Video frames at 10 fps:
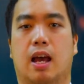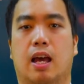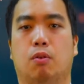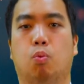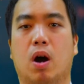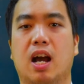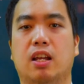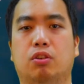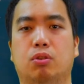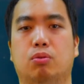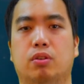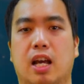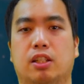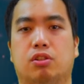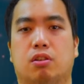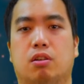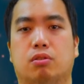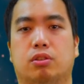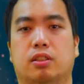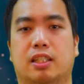And why do
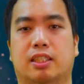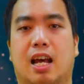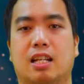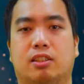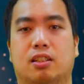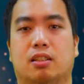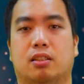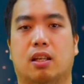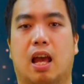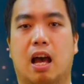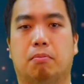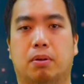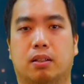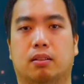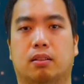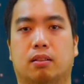natural disasters happen?